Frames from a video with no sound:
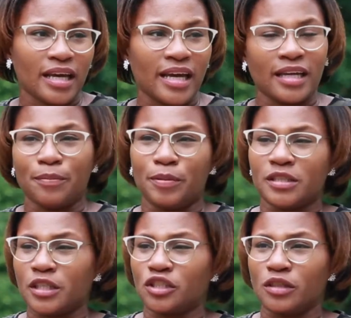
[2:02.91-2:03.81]
in a
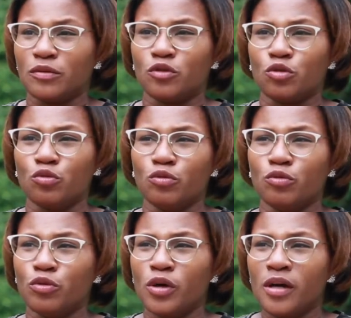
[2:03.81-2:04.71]
position to
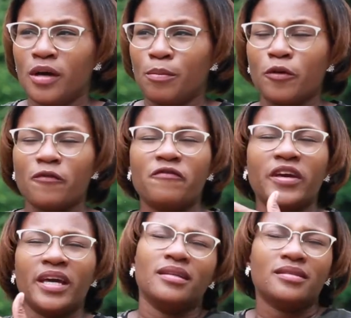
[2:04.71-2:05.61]

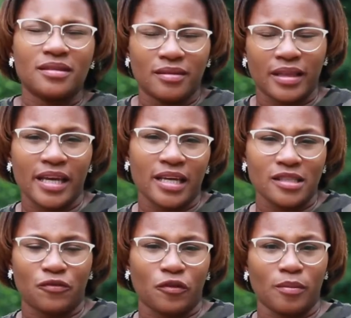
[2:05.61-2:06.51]
prevent
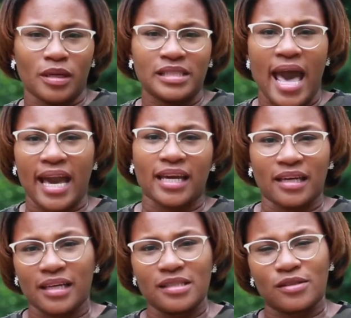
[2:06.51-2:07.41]
things from attacking
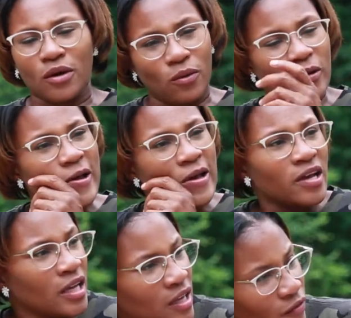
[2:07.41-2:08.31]
it. So
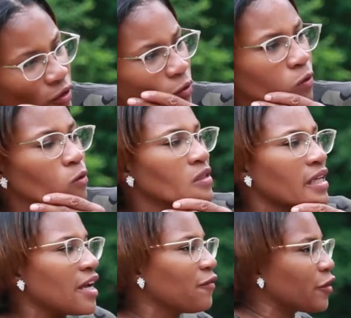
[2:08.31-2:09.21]
if you
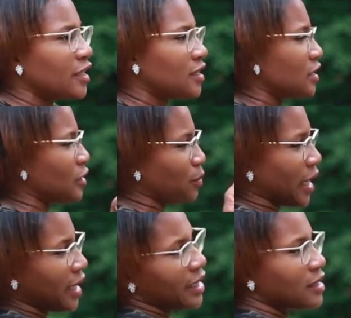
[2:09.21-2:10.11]
say, for instance,
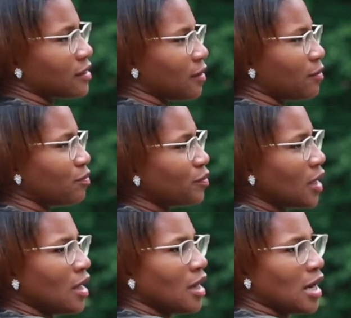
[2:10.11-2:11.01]
planting
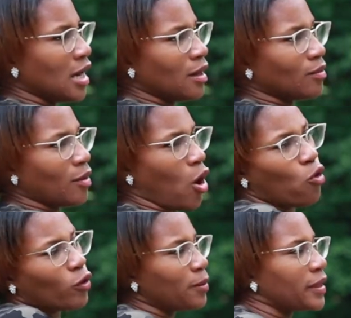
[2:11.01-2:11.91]
some
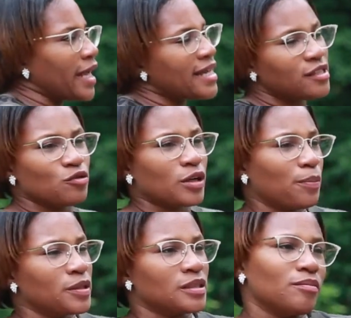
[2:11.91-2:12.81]
okra plants, you can
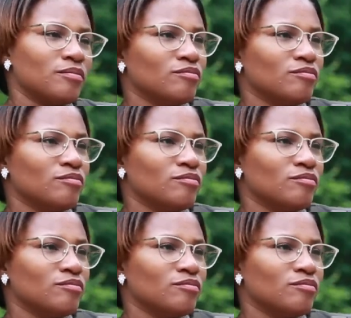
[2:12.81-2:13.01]
put some